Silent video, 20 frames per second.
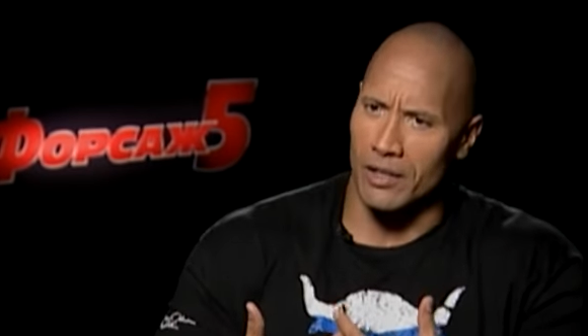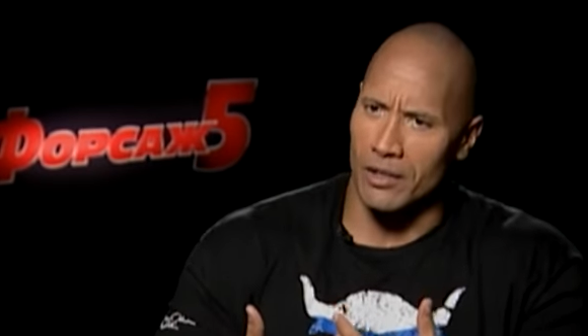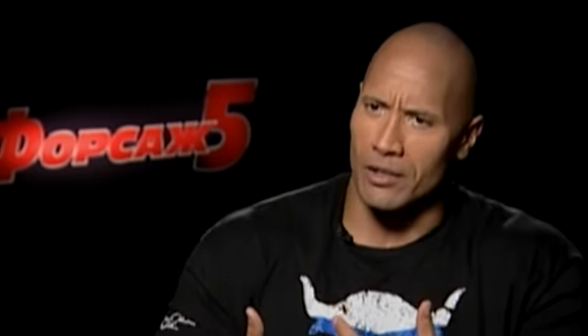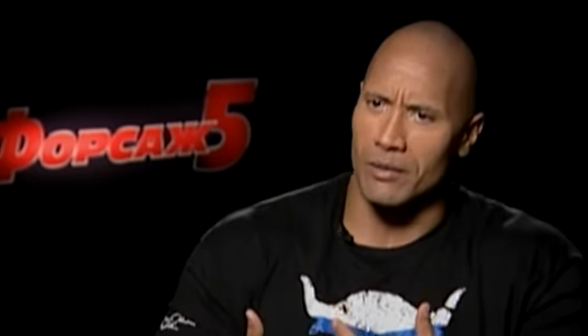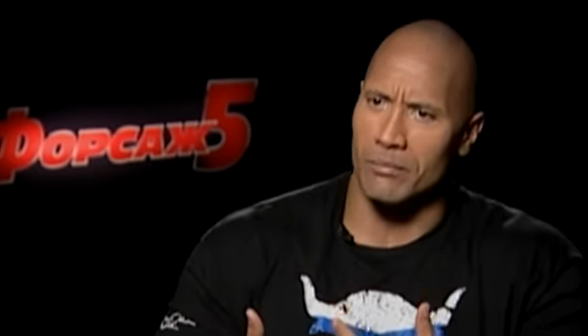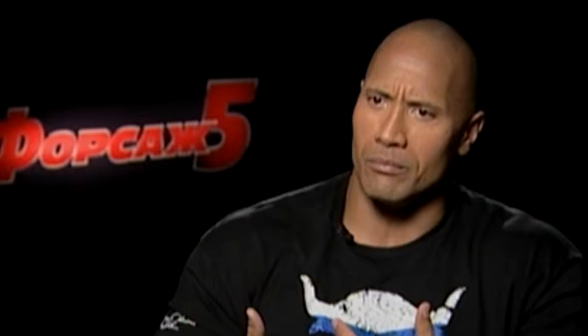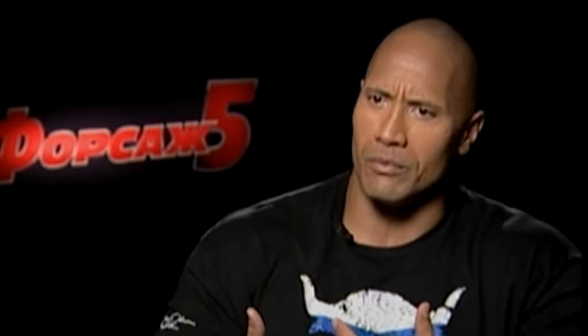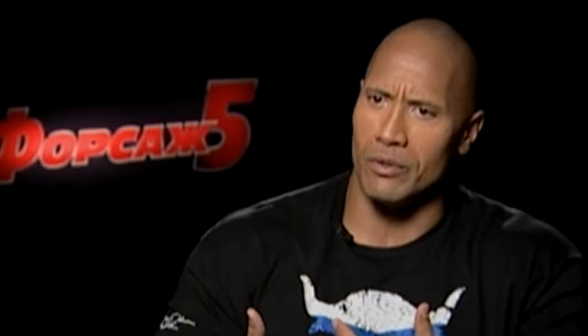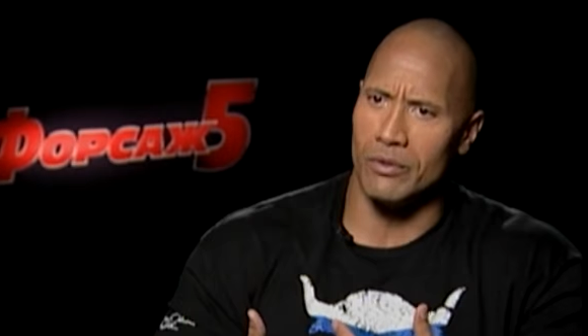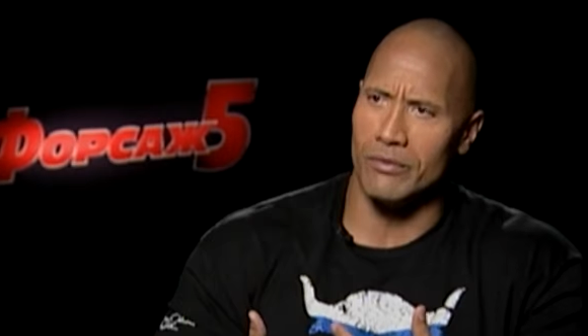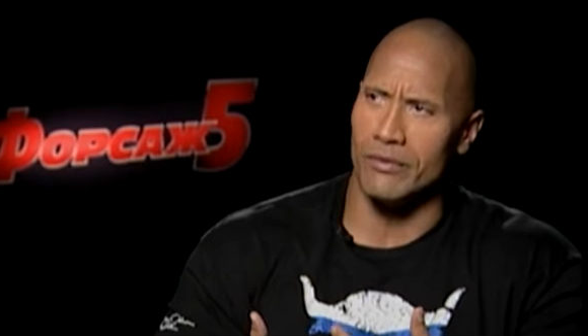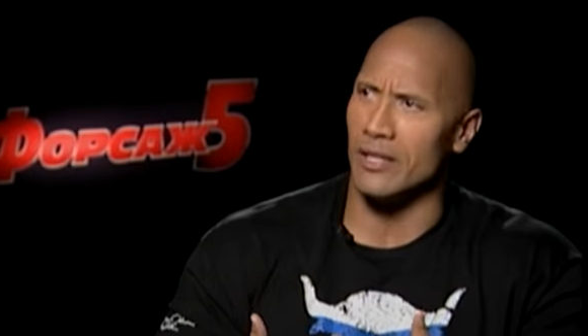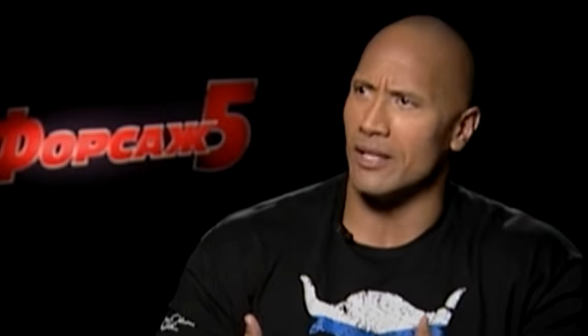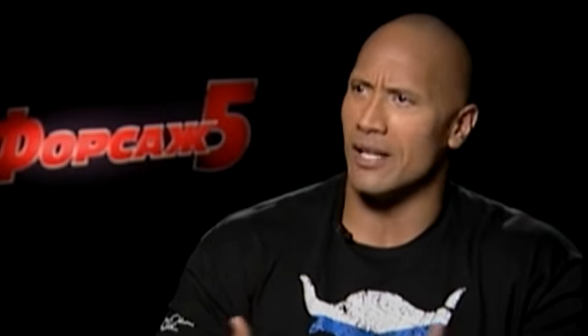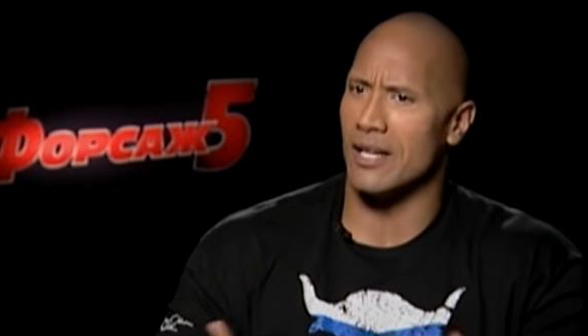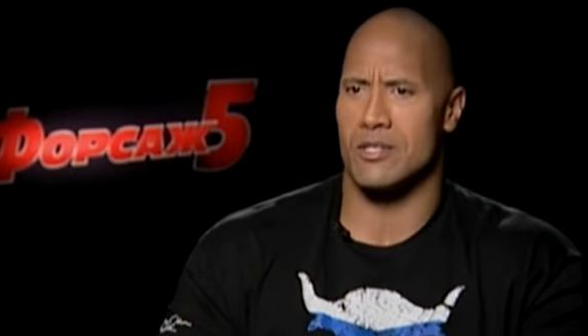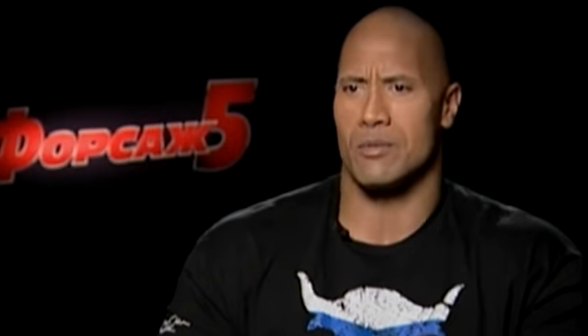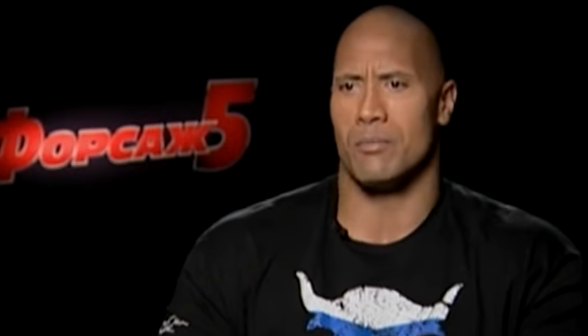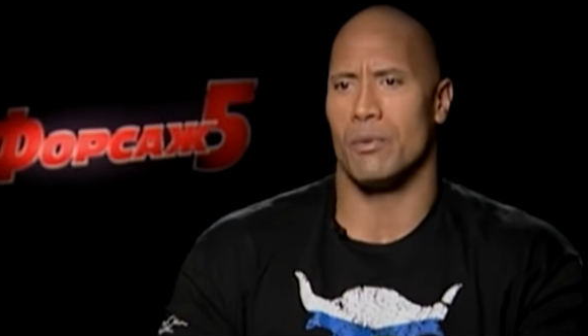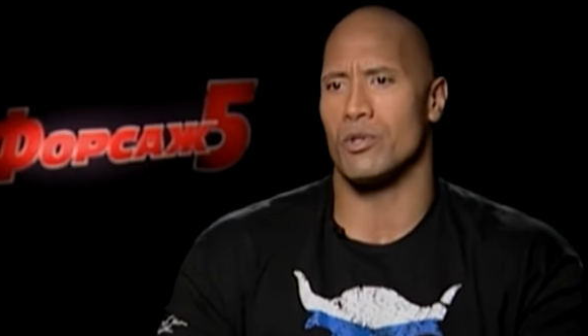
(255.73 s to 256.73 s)
a good movie.
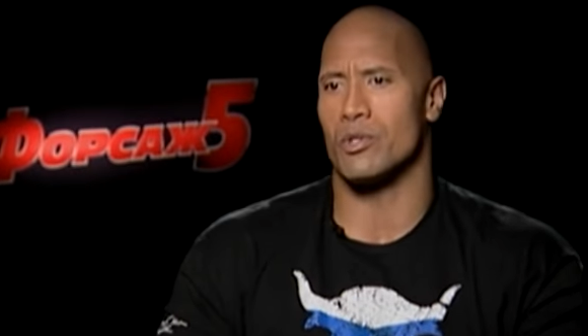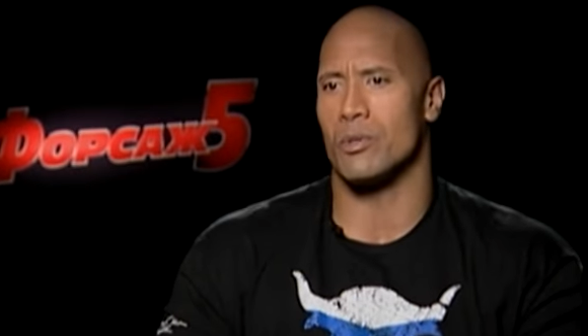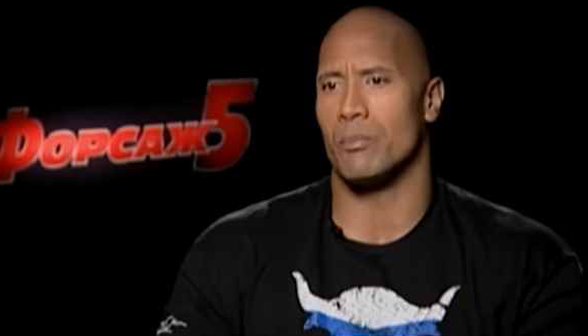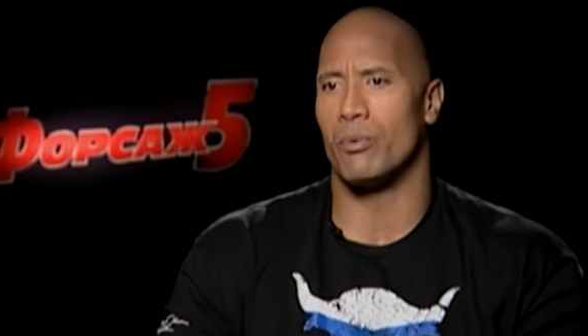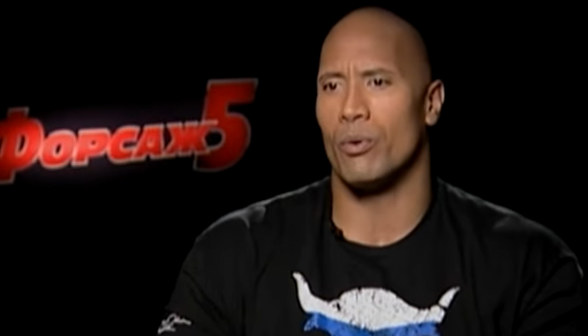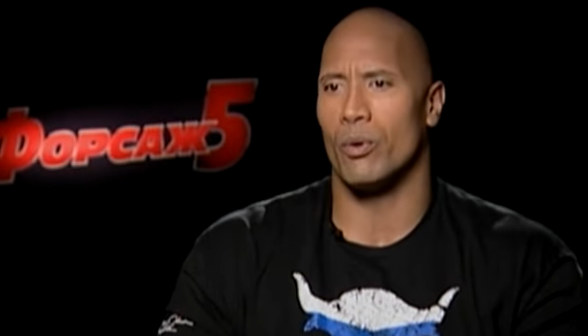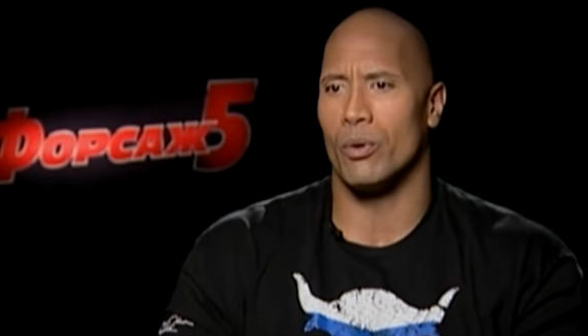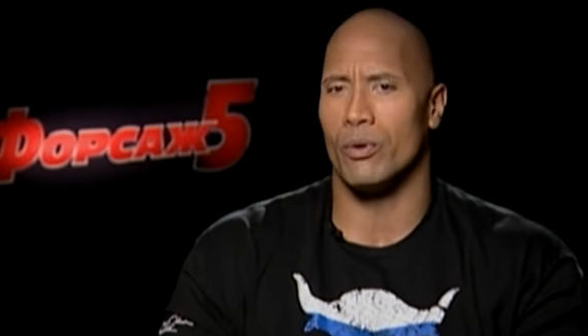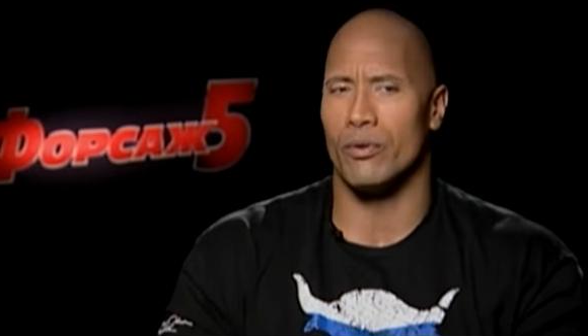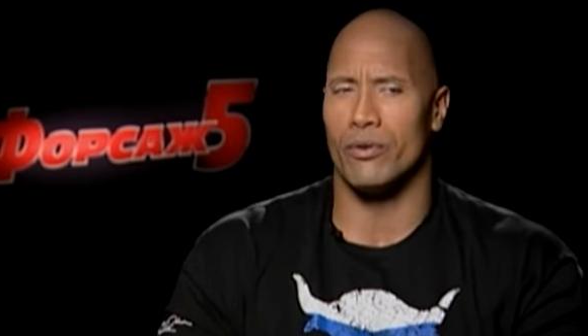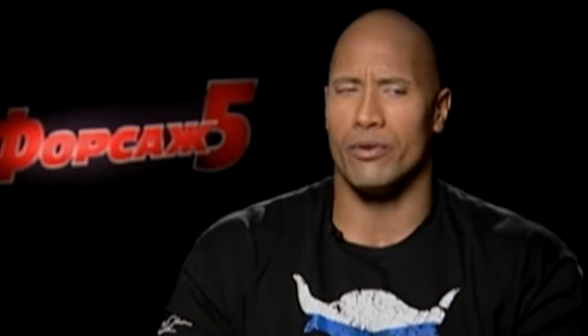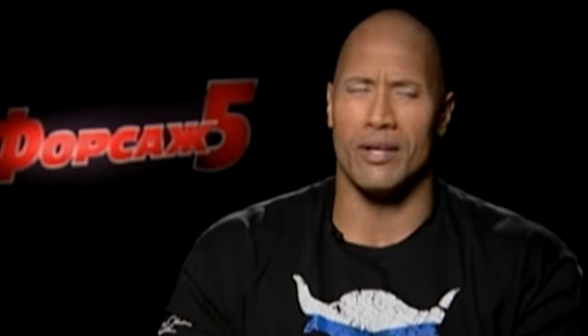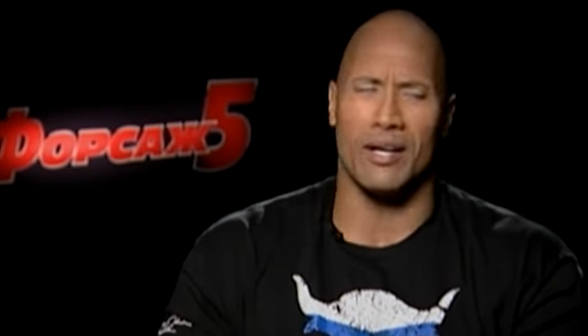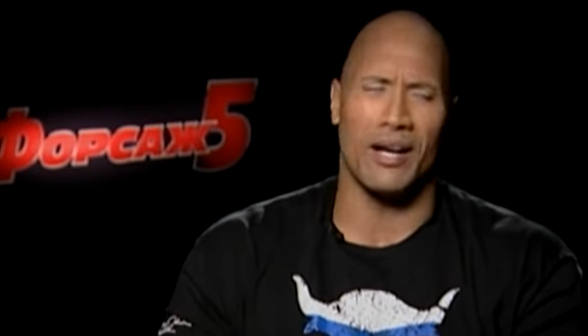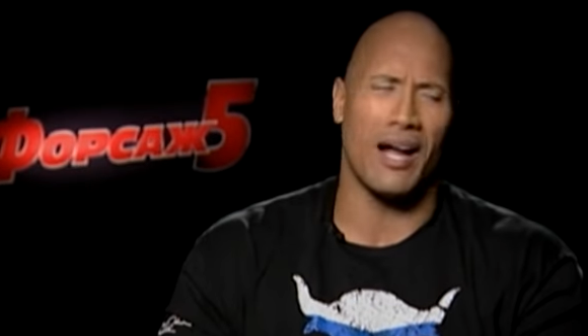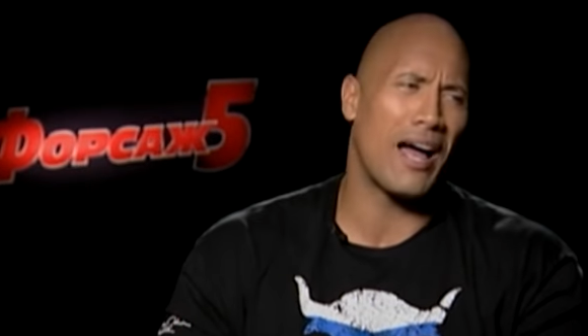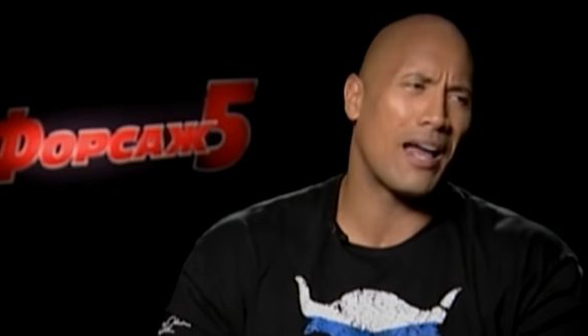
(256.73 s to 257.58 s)
That's the most important thing.